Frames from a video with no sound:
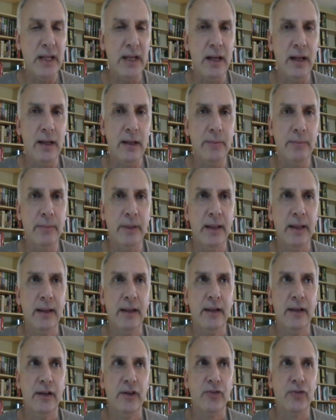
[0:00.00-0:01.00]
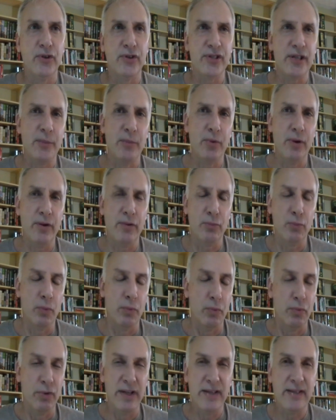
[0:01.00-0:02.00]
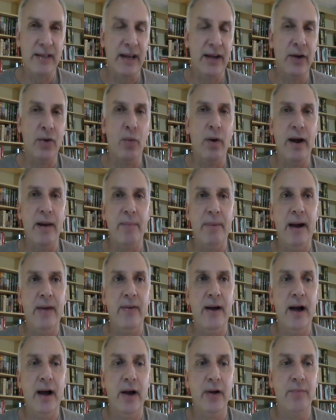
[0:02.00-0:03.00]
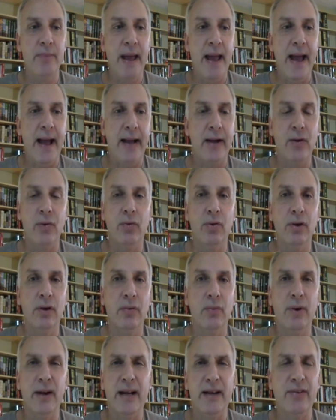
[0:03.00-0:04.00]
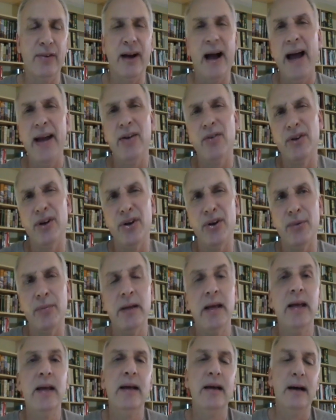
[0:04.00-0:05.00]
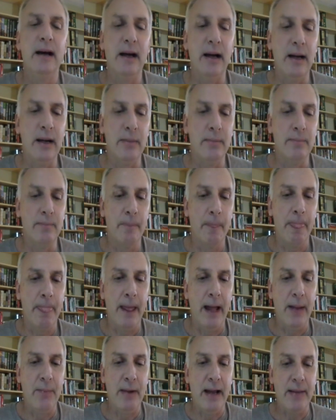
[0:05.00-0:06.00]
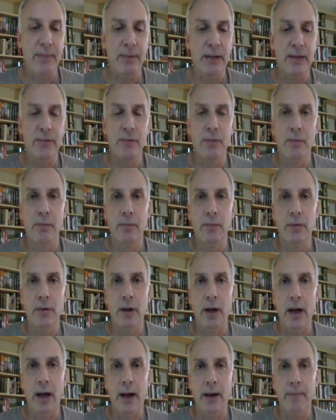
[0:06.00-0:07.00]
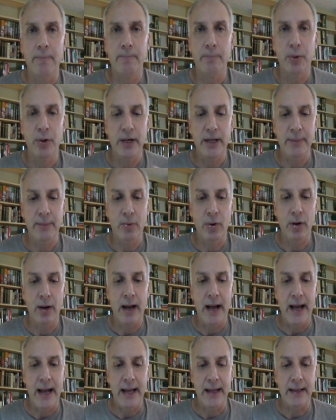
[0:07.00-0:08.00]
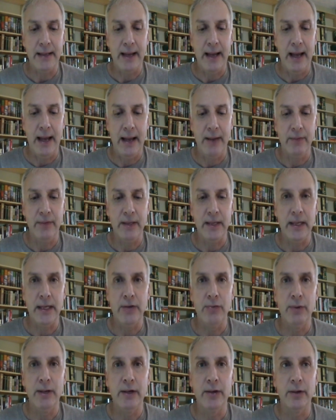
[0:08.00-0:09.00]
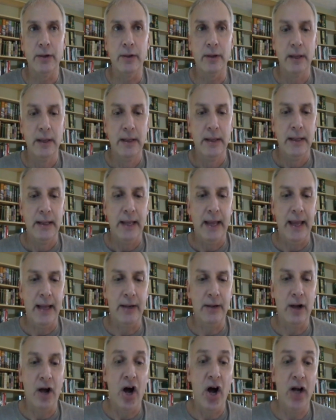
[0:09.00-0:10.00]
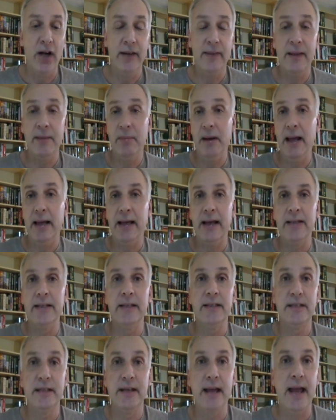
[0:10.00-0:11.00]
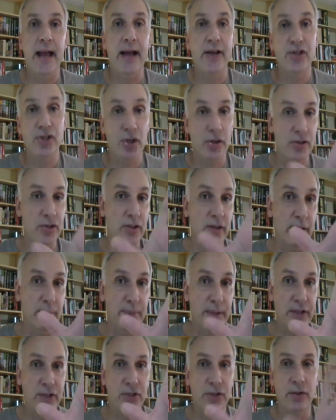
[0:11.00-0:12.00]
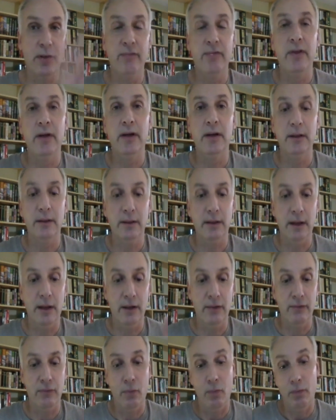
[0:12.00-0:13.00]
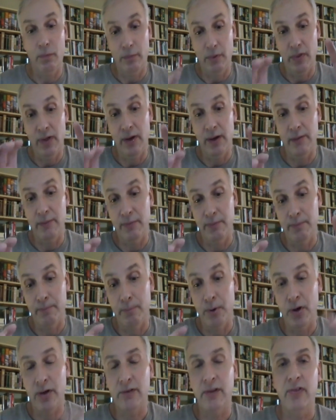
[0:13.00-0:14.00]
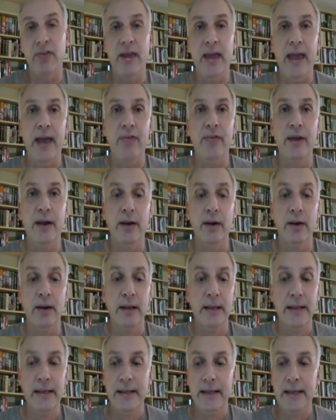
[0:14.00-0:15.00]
for some reason I don't want to buy the hardback or whatever, I don't know. I might be putting more on the e-reader and hauling them like I did today. I showed you the picture of the book that they had there,